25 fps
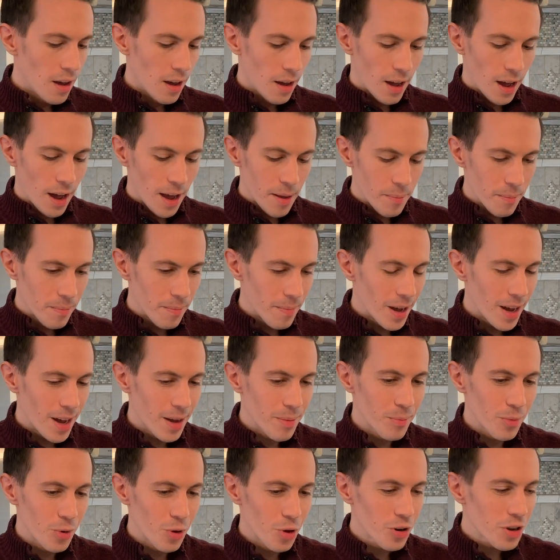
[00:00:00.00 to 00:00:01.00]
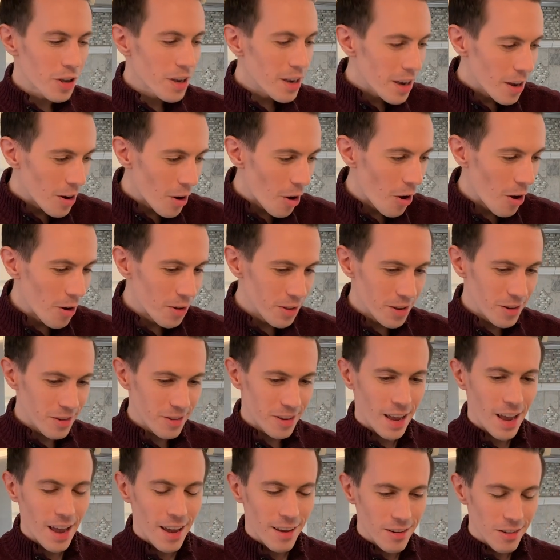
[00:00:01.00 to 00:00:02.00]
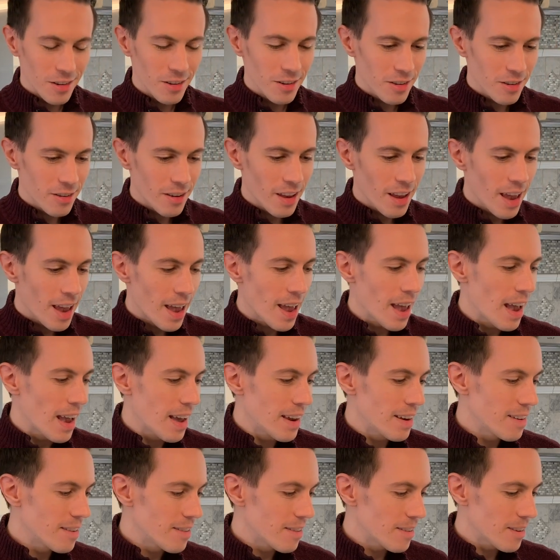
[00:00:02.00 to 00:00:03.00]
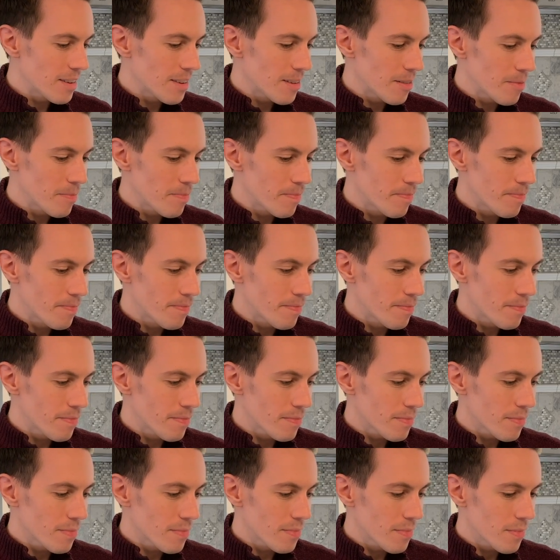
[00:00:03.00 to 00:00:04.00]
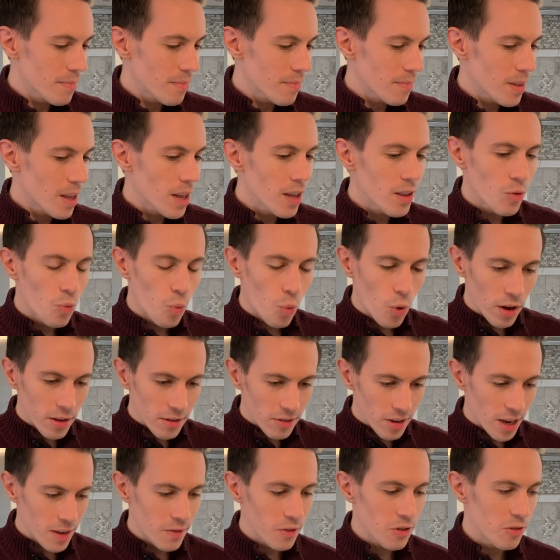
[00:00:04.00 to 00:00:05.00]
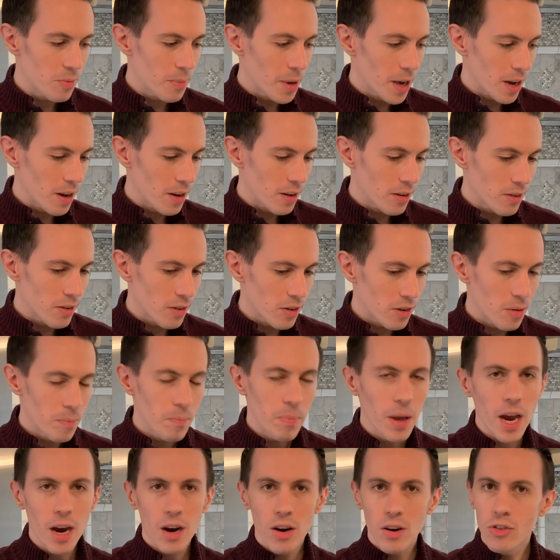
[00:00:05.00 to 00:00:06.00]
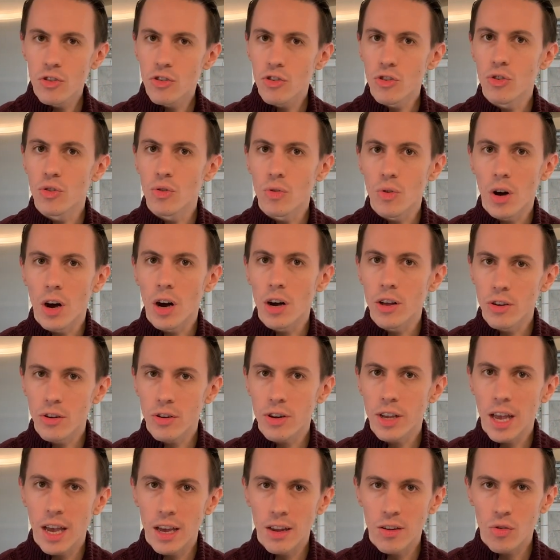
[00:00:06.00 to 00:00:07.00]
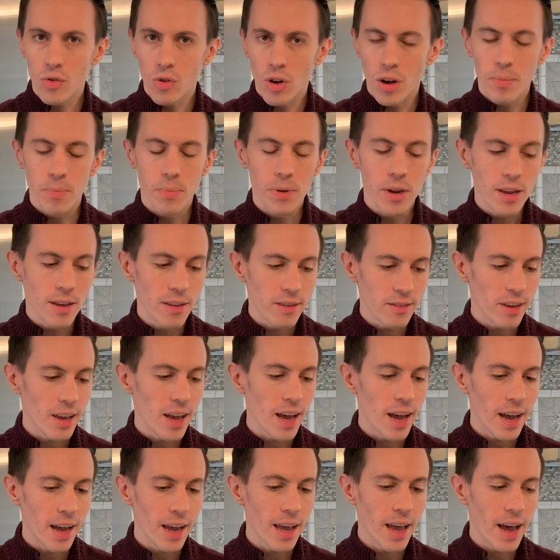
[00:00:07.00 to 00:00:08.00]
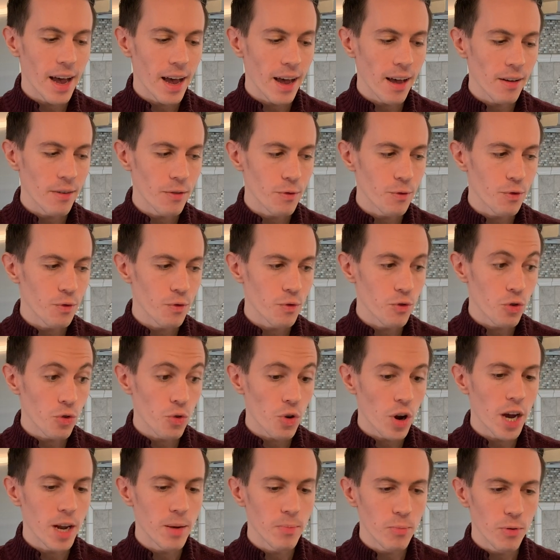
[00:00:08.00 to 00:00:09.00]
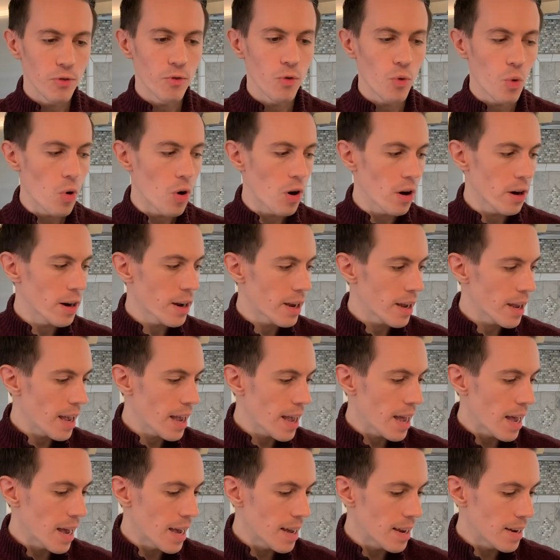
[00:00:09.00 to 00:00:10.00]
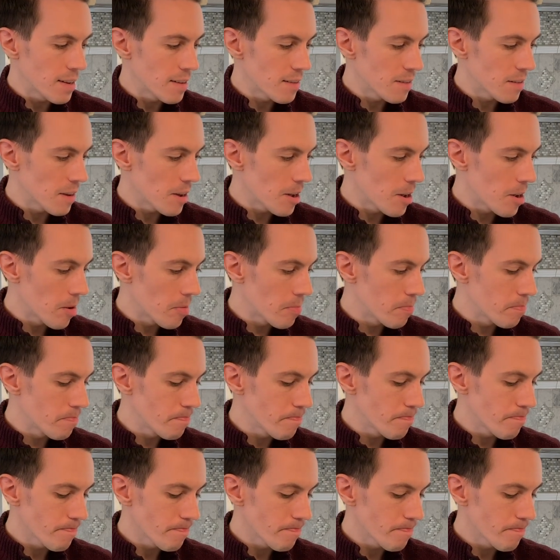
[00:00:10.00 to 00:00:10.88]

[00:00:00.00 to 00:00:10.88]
I'm looking at all these candles and the ones I've smelled compared to other candle companies I have tried before, and